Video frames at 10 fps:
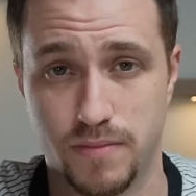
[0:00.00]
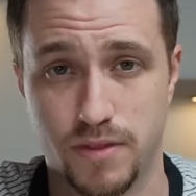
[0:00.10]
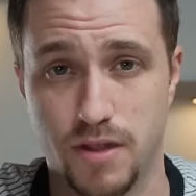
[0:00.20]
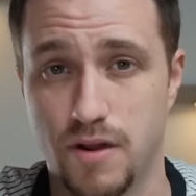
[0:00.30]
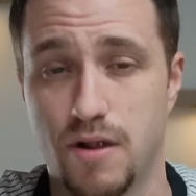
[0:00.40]

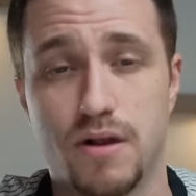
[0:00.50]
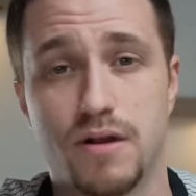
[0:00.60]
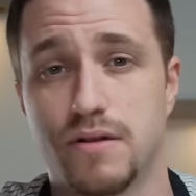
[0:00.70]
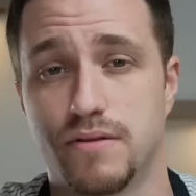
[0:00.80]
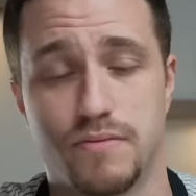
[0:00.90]
There
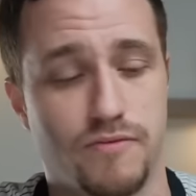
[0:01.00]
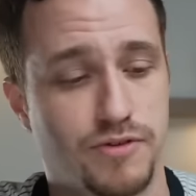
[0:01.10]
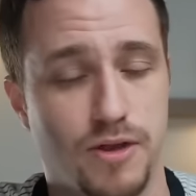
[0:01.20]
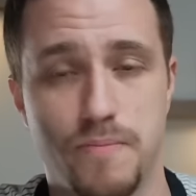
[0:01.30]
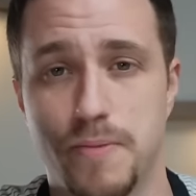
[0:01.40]
are
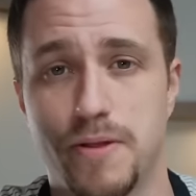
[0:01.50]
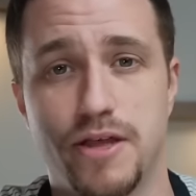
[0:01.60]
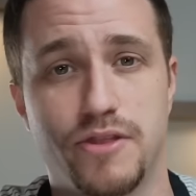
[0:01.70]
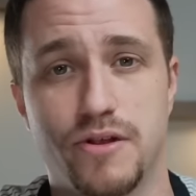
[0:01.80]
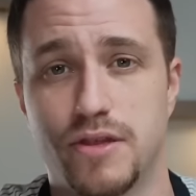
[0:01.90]
some people
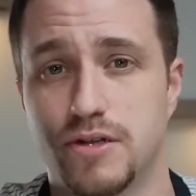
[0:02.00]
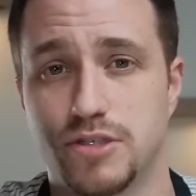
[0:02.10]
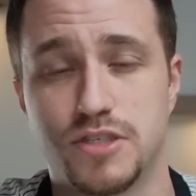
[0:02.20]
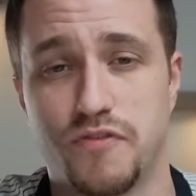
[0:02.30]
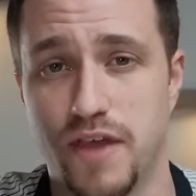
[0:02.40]
out there that are
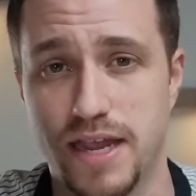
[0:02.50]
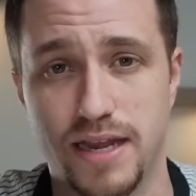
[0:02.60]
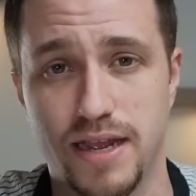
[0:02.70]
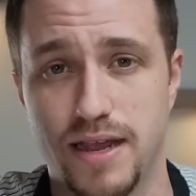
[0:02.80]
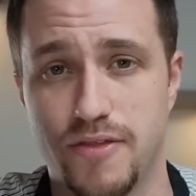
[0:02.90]
just
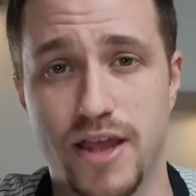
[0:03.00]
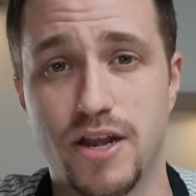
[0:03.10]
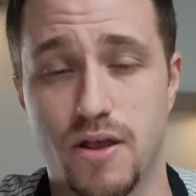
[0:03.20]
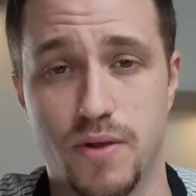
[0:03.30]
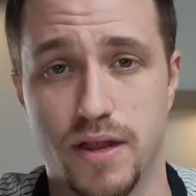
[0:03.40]
faking it and they
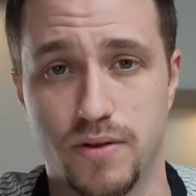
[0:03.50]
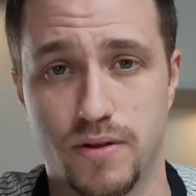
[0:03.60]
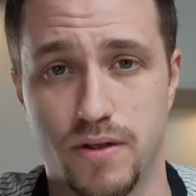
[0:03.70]
know it.